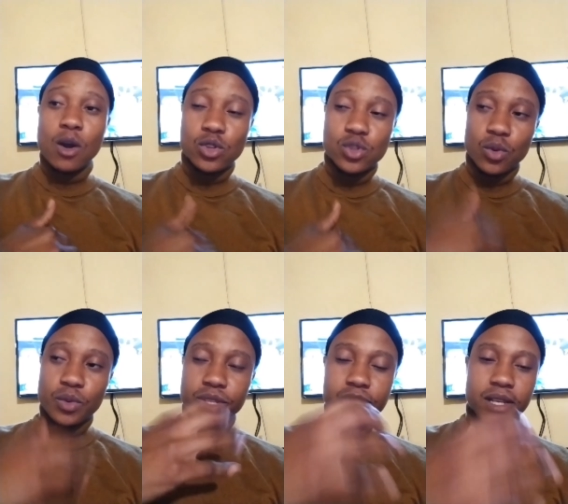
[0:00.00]
also
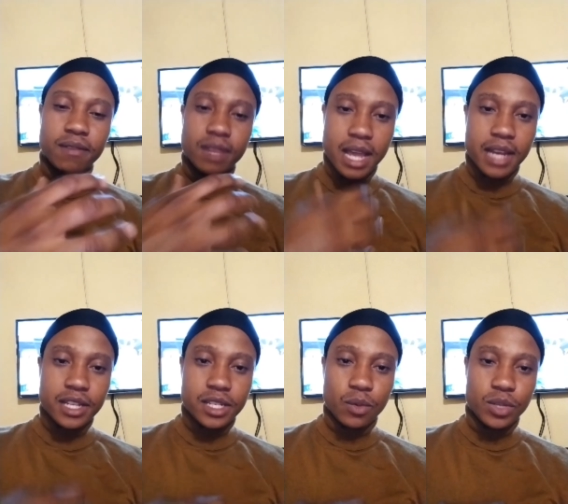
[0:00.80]
receive that
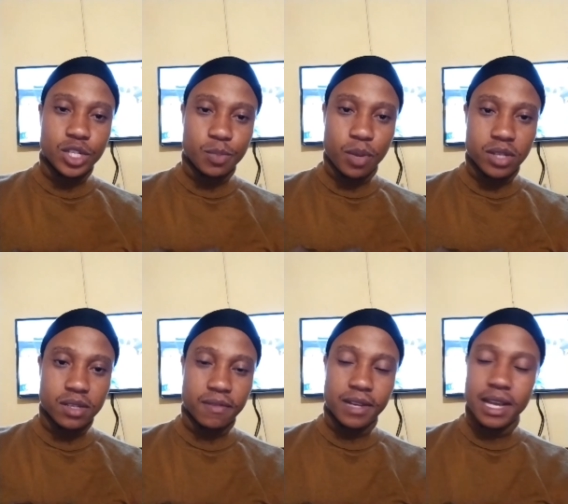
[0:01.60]
energy, which is
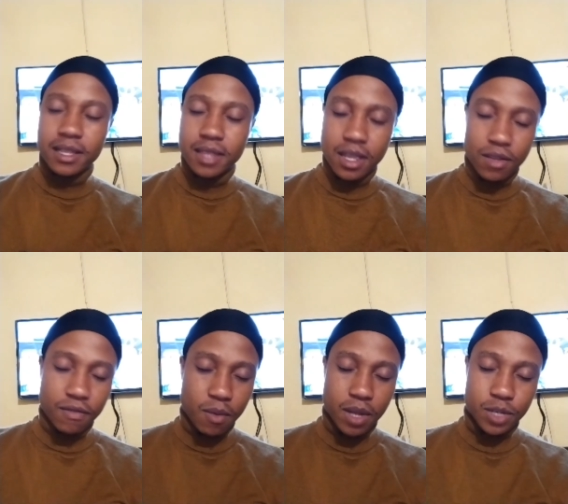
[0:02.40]
positive. And I thank you
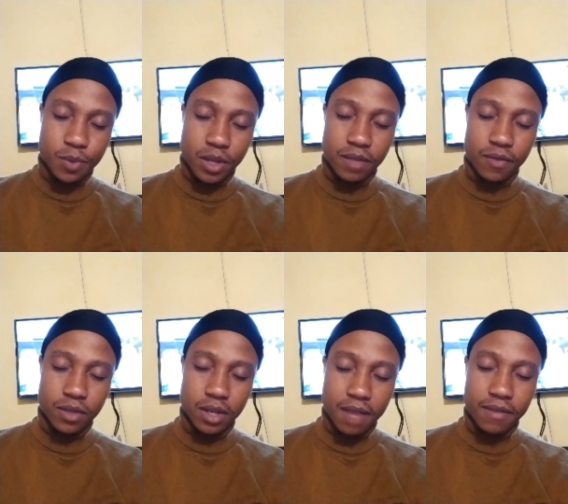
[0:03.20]
very much, brother, for
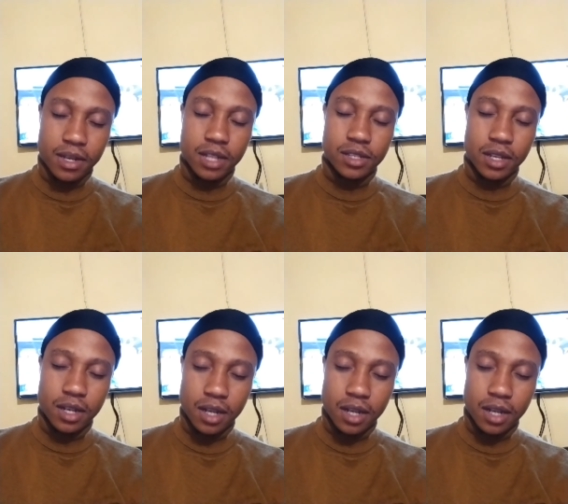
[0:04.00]
the love and eternal